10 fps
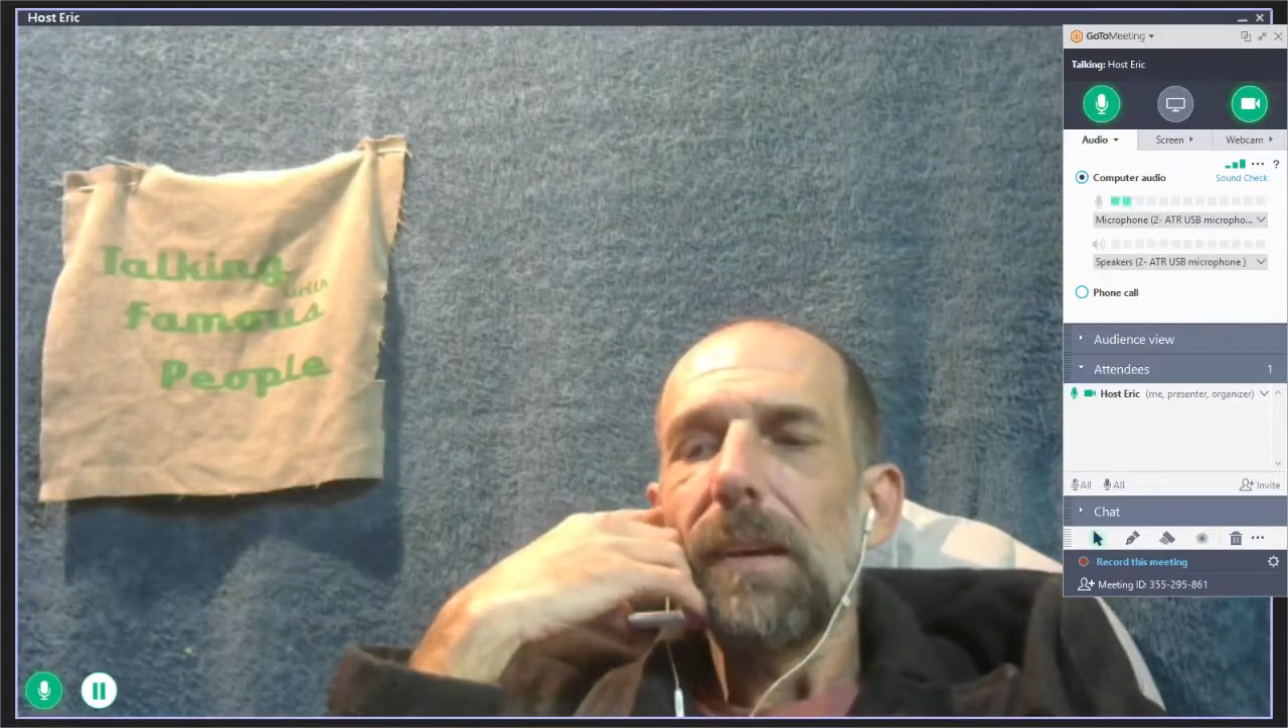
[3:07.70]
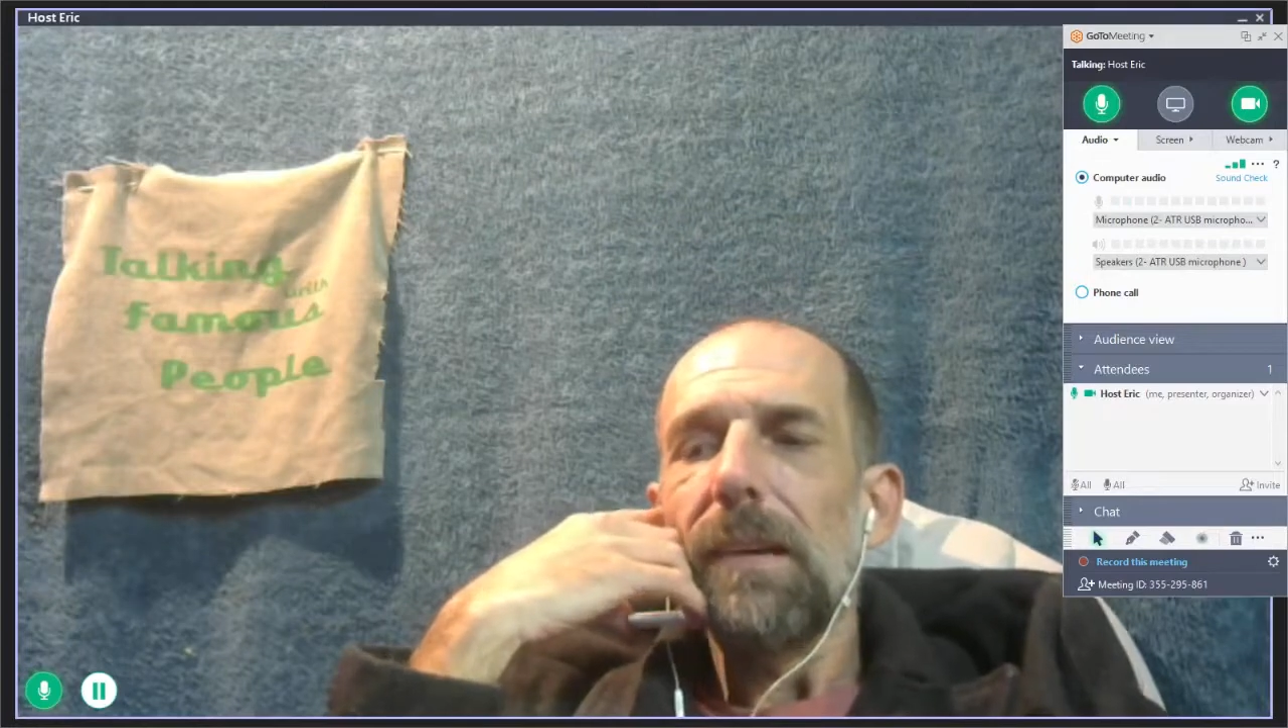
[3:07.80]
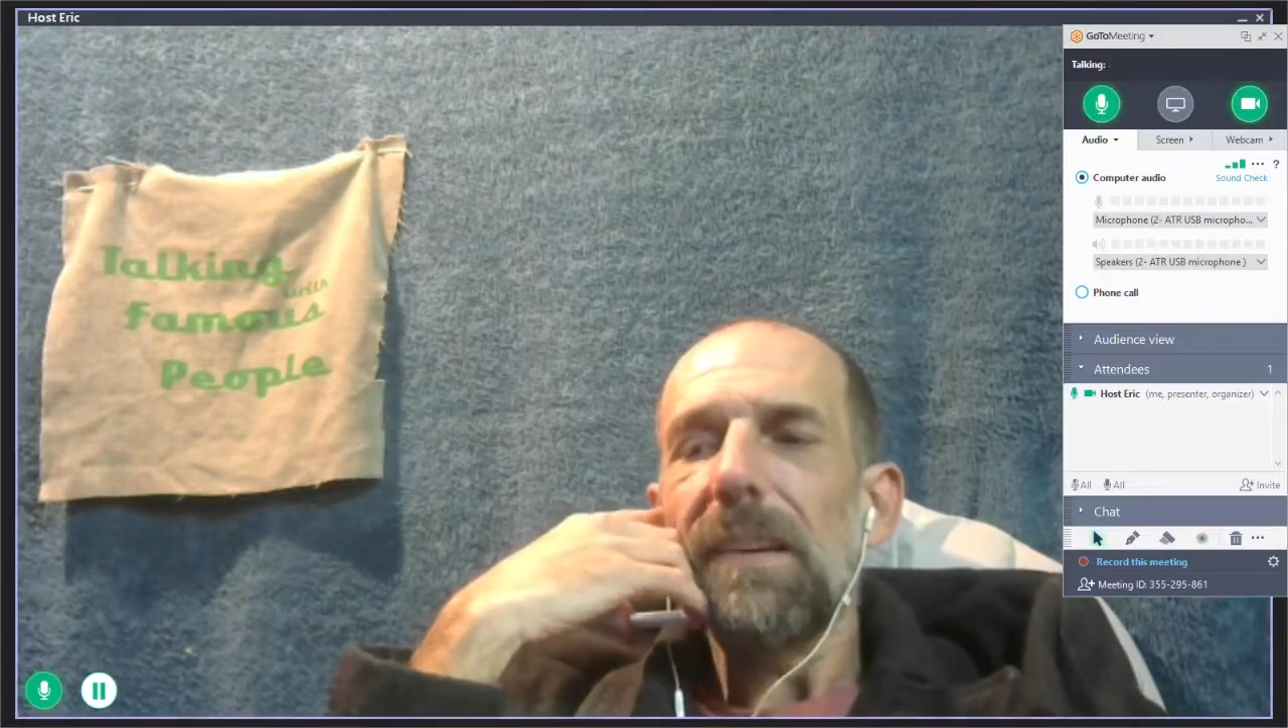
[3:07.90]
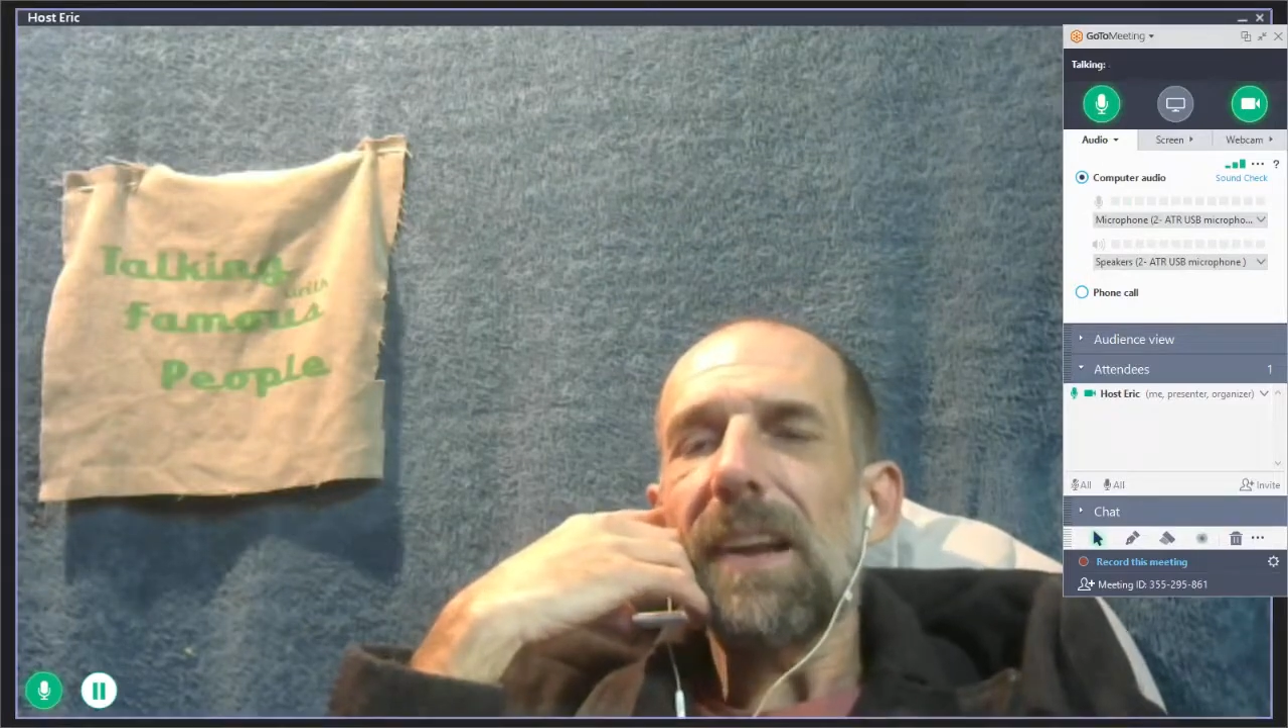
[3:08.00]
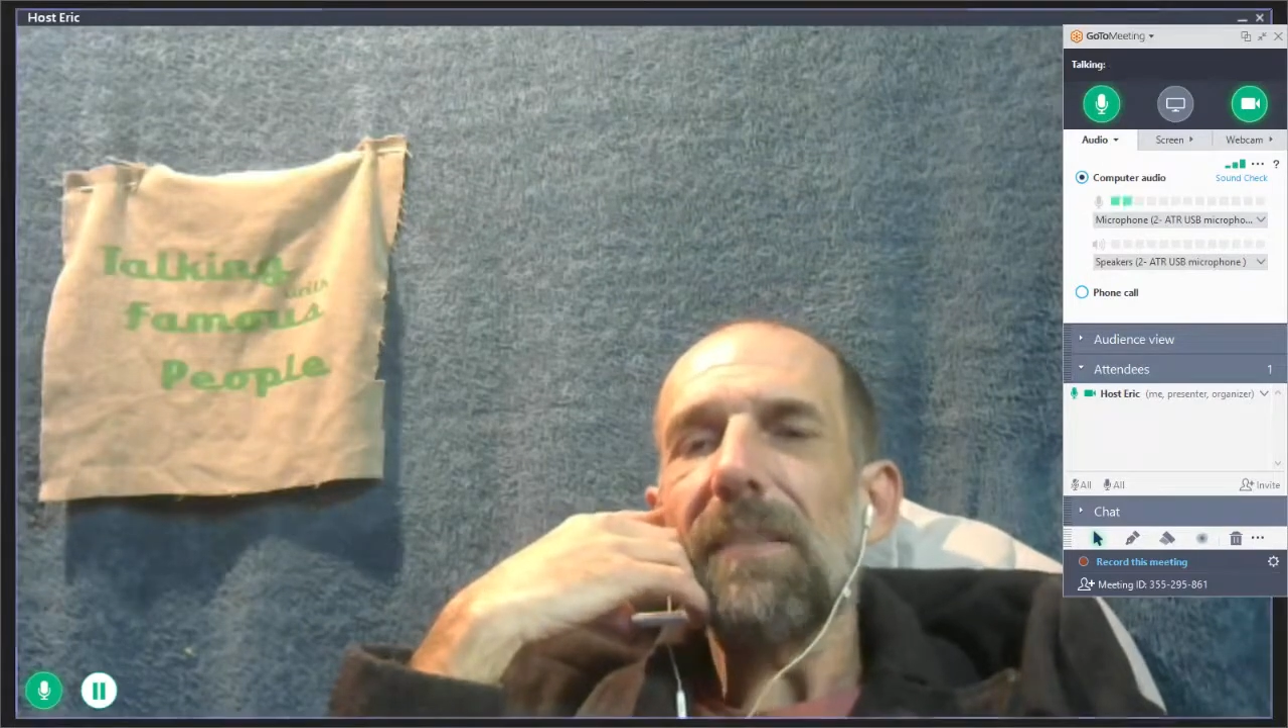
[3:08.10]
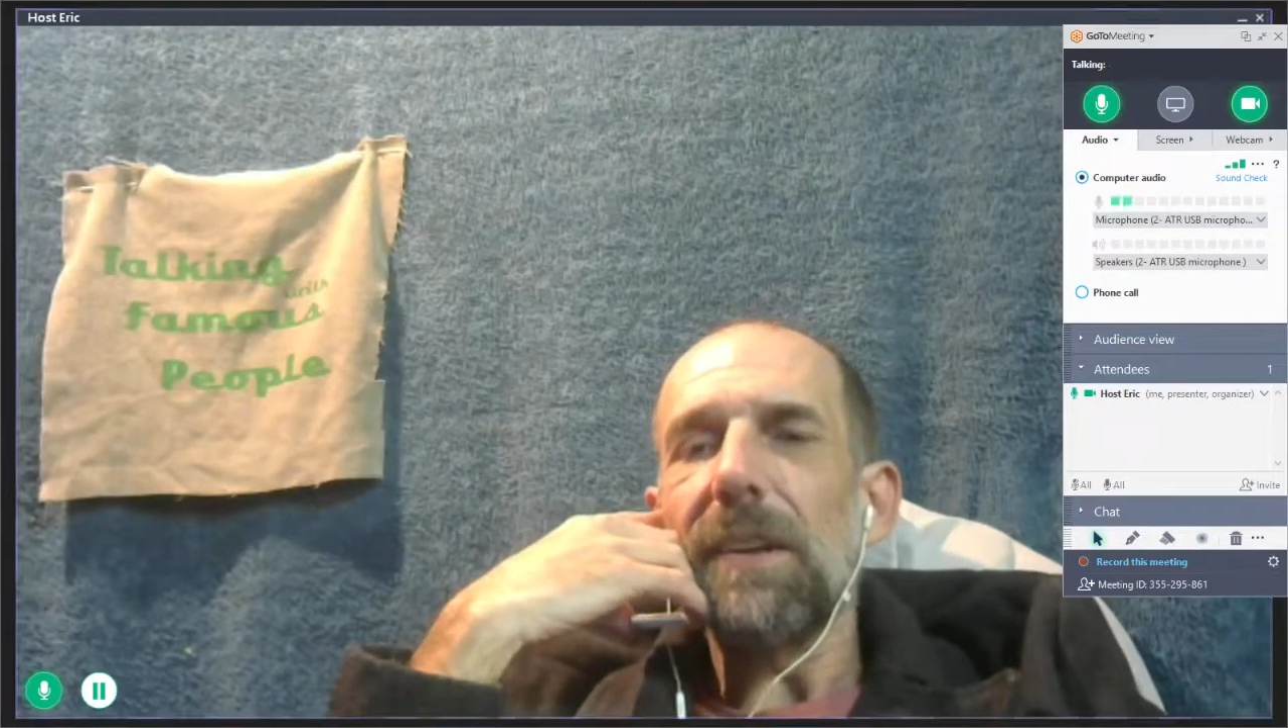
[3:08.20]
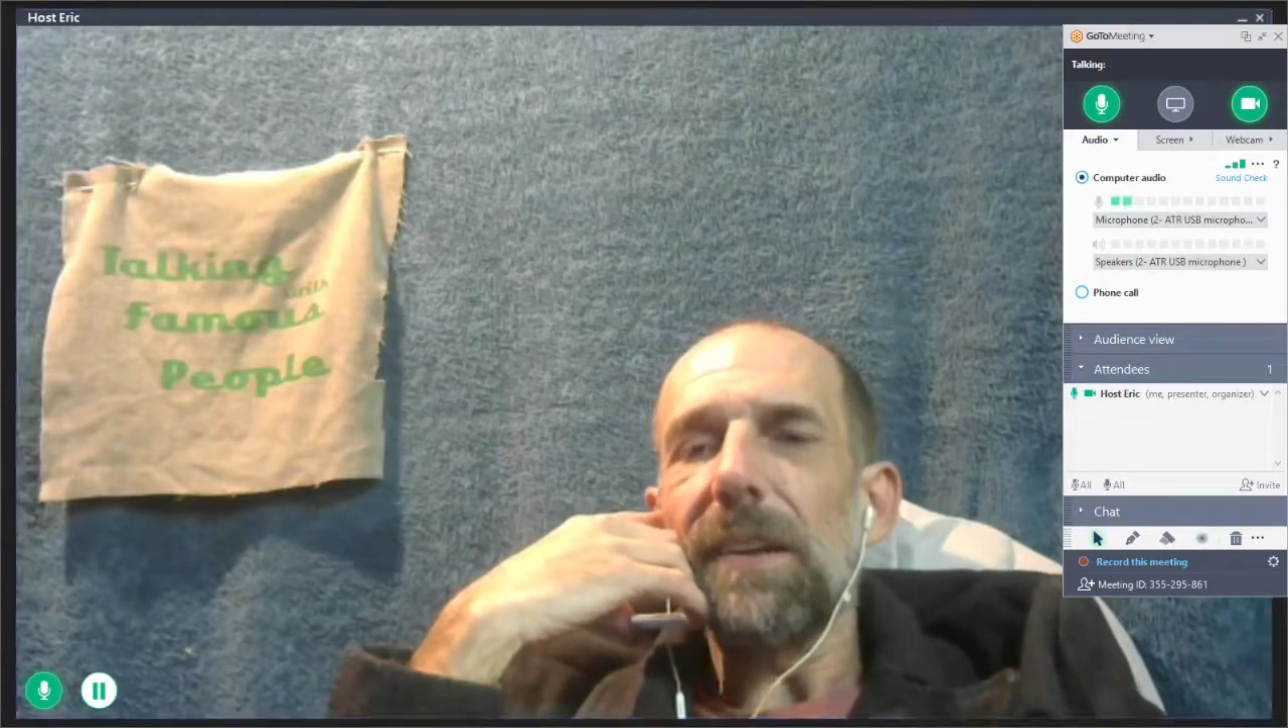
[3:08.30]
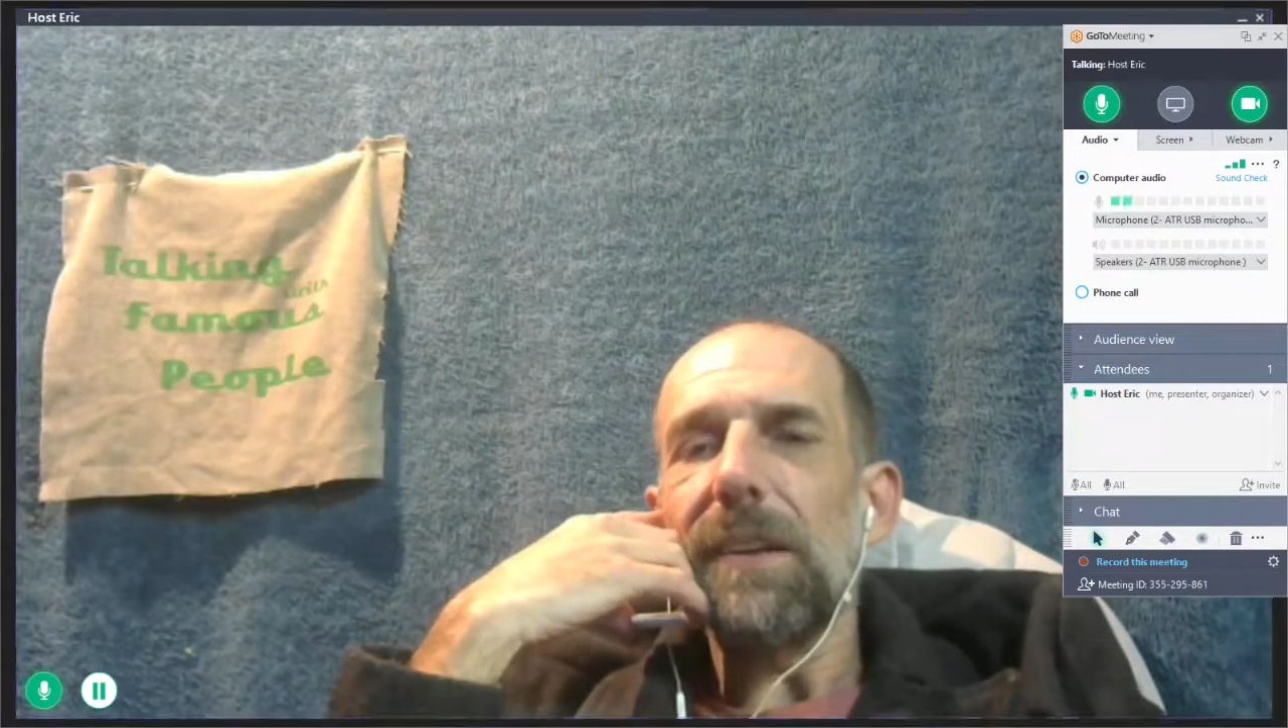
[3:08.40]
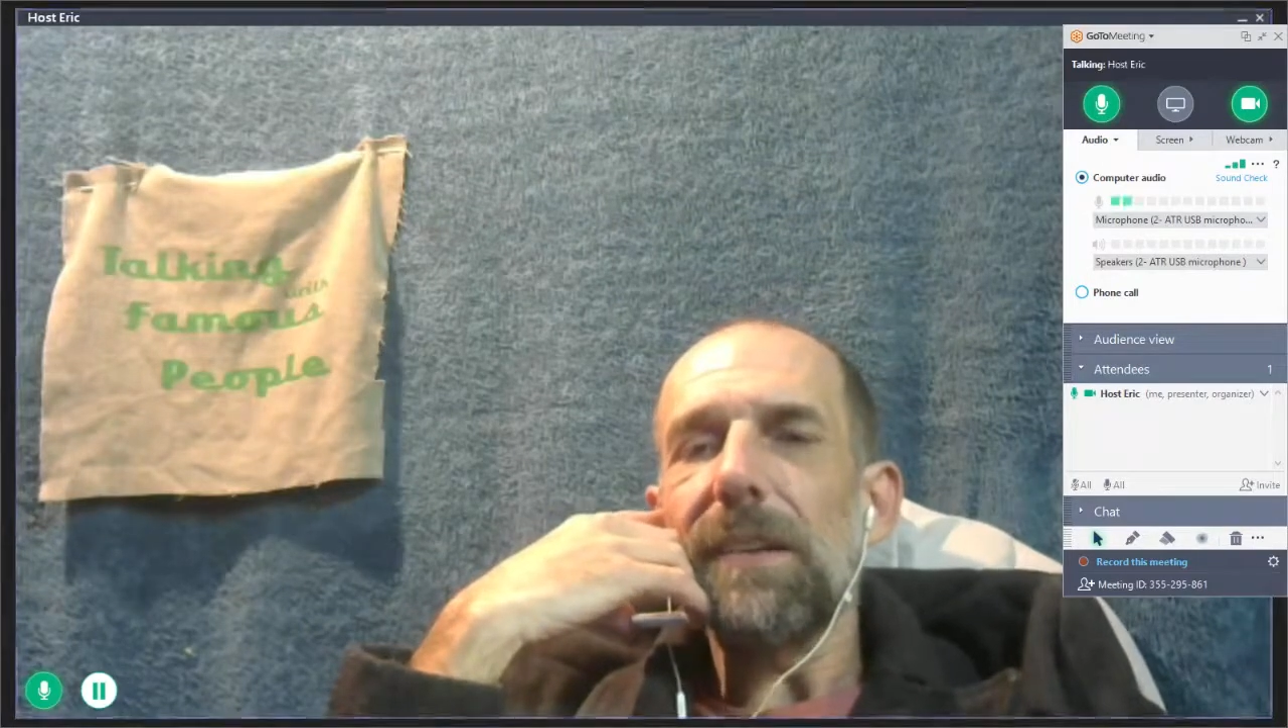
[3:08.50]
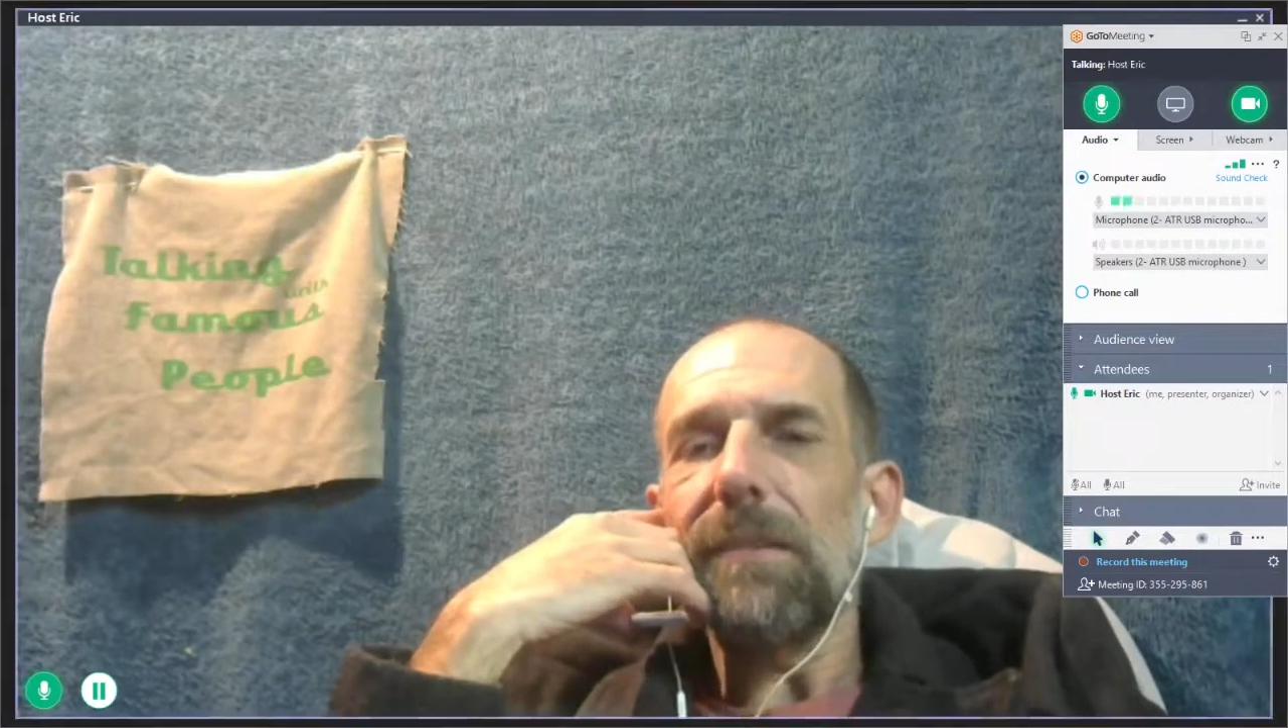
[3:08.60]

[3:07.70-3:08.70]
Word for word: Not really.